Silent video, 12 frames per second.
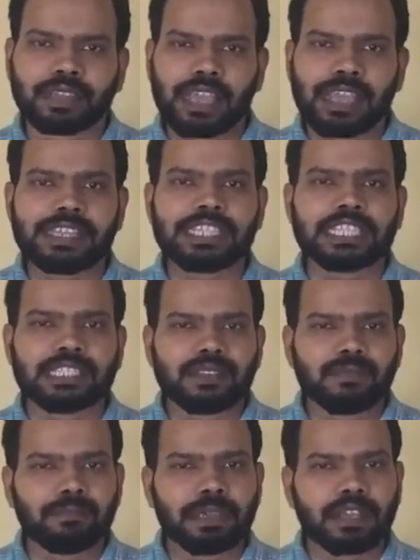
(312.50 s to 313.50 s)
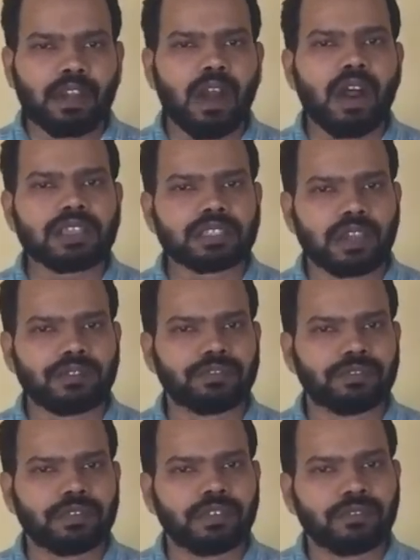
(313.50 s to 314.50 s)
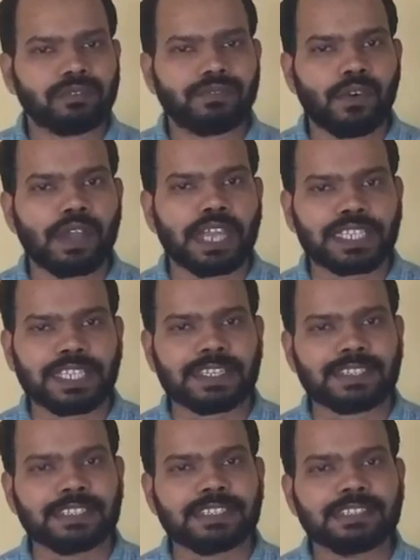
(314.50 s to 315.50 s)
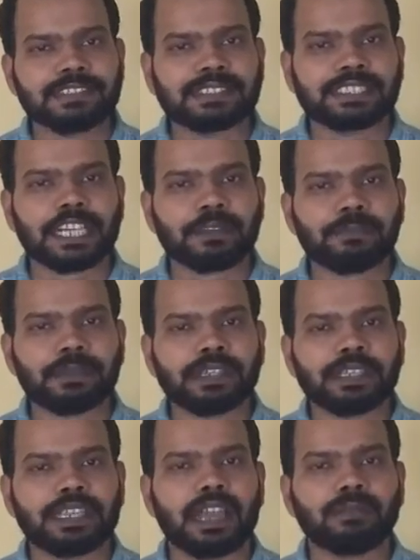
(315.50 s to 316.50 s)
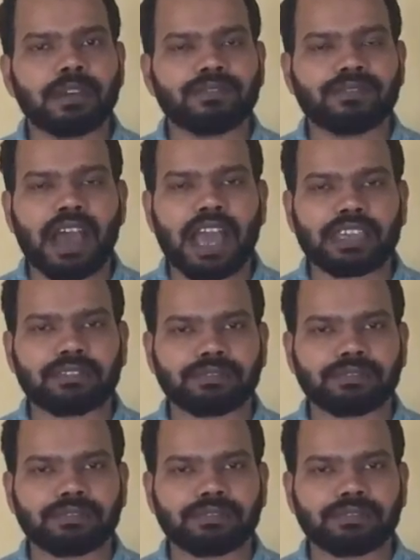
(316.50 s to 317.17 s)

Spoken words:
It's because of forgetting step number 5.